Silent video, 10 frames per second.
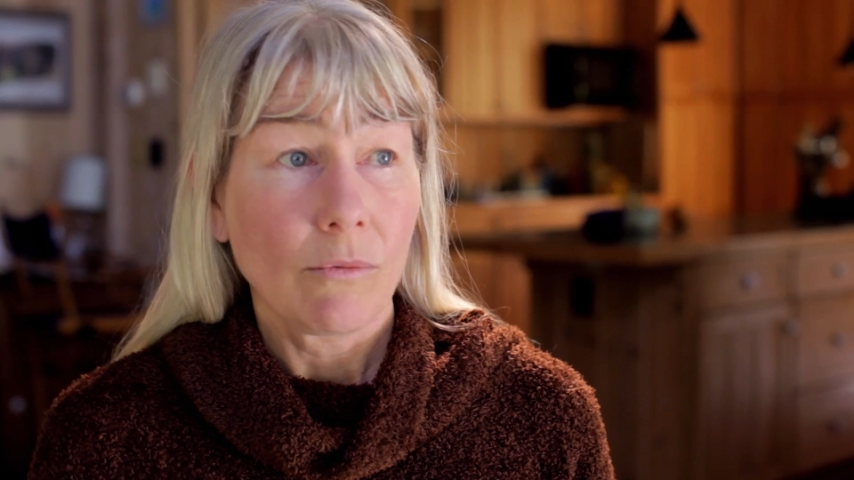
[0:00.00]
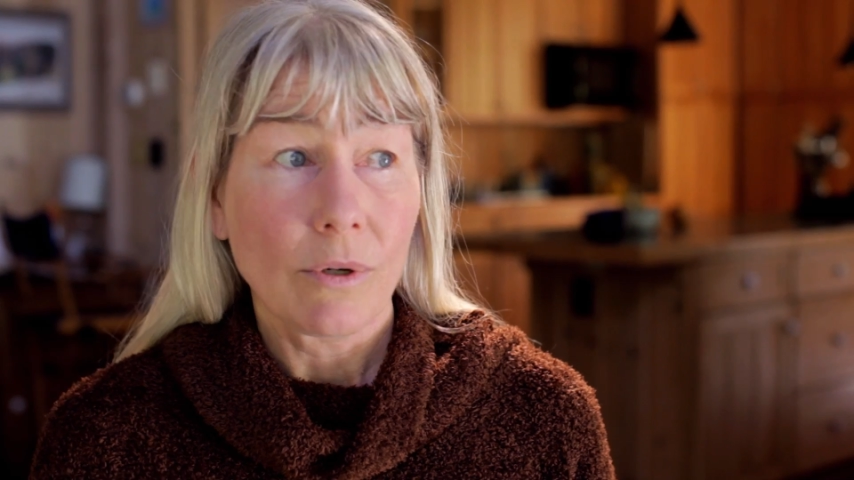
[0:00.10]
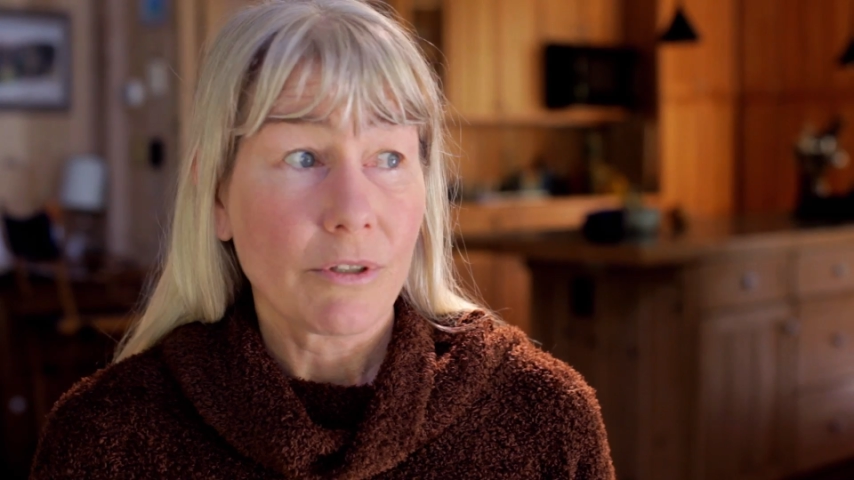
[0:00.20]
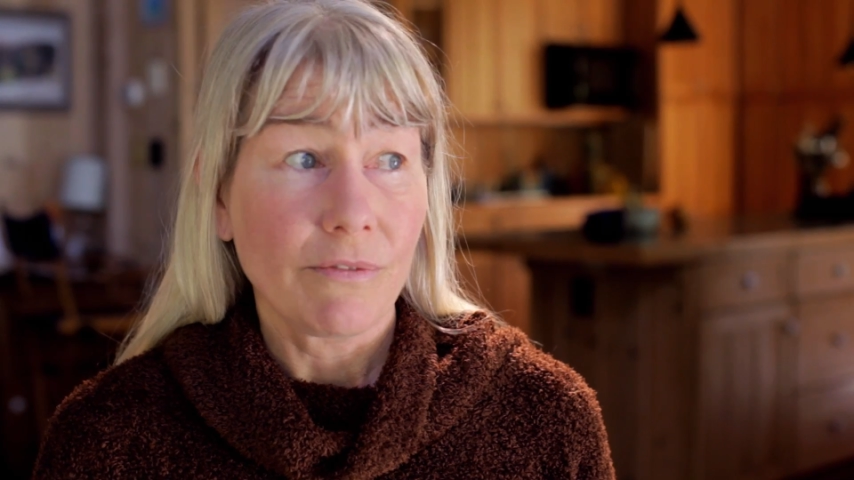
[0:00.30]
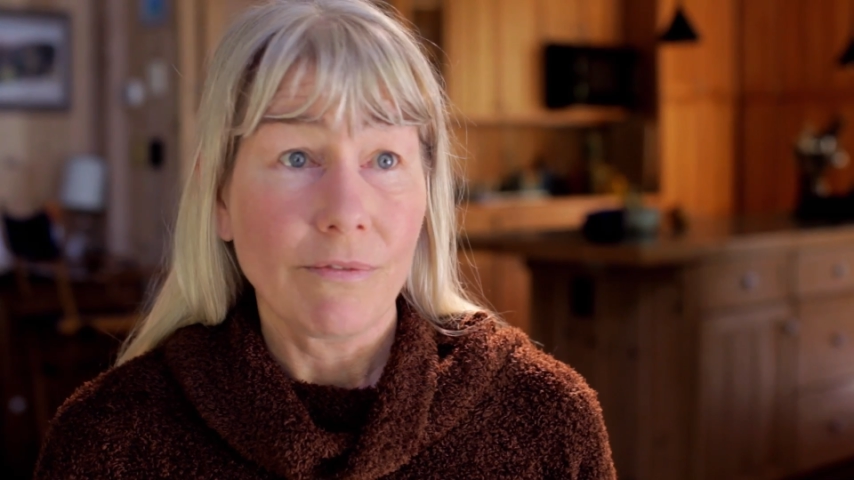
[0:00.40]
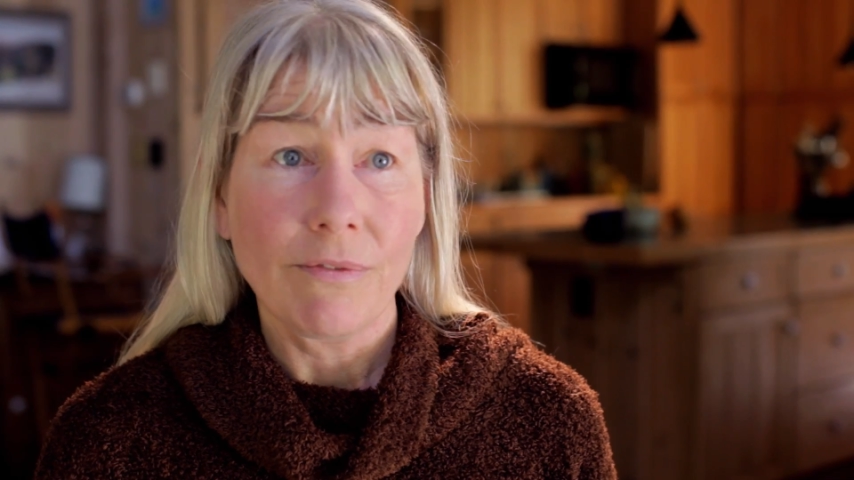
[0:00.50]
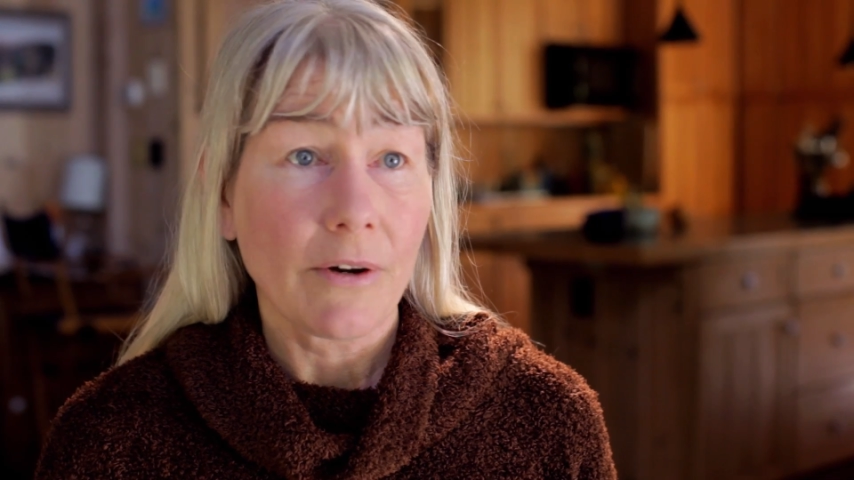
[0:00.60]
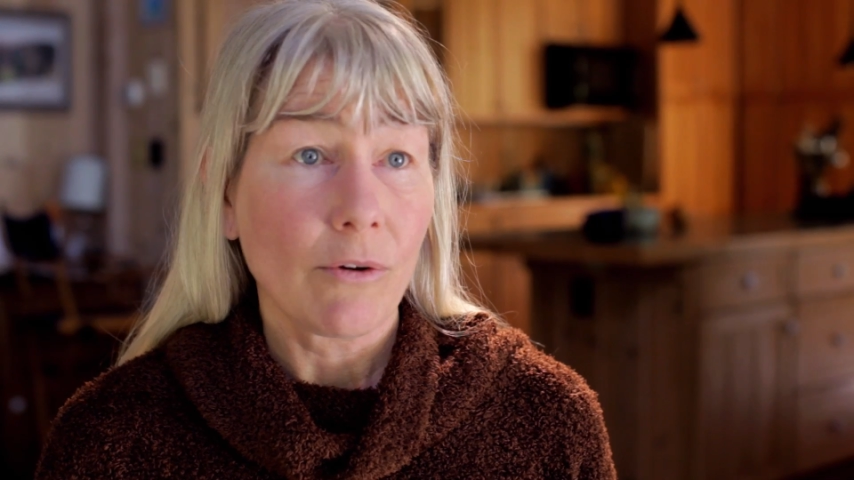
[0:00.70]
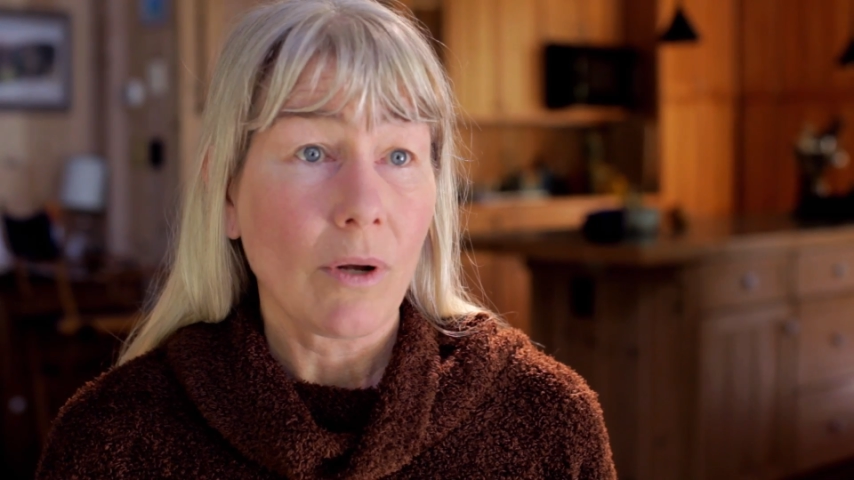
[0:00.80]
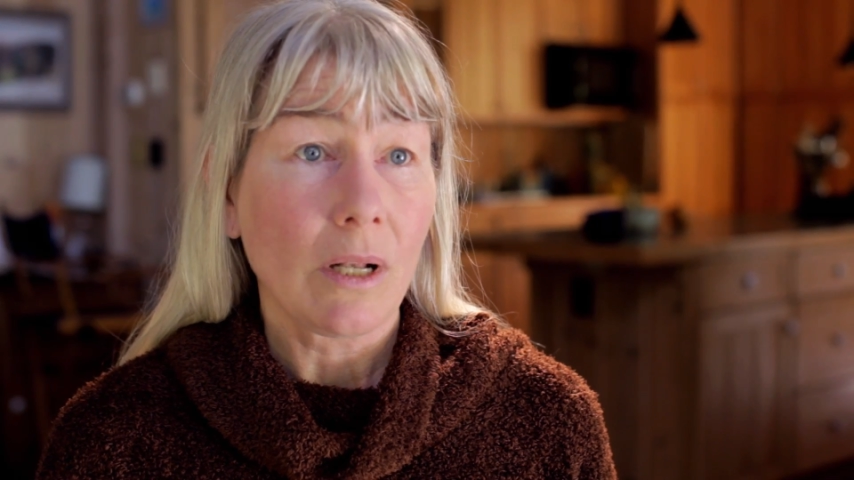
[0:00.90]
It works
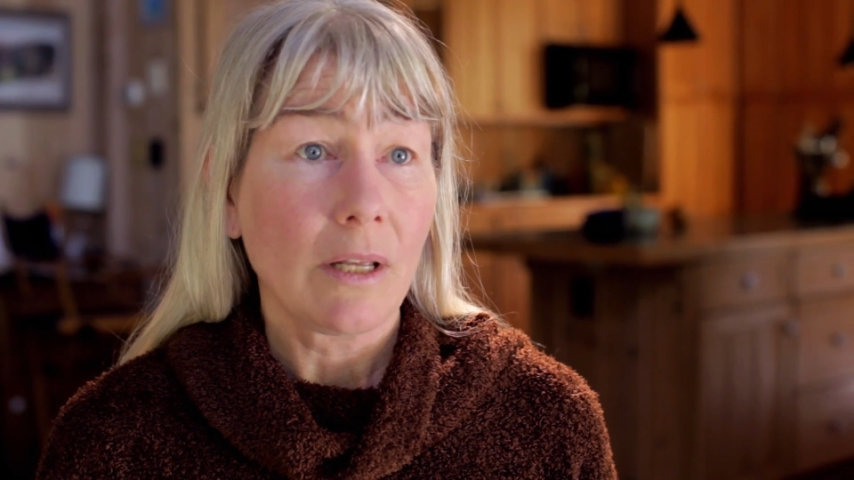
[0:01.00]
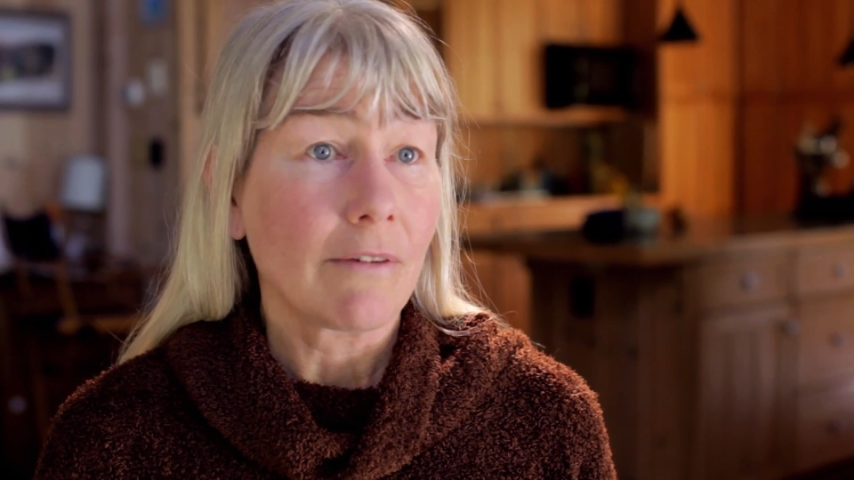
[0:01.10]
very well.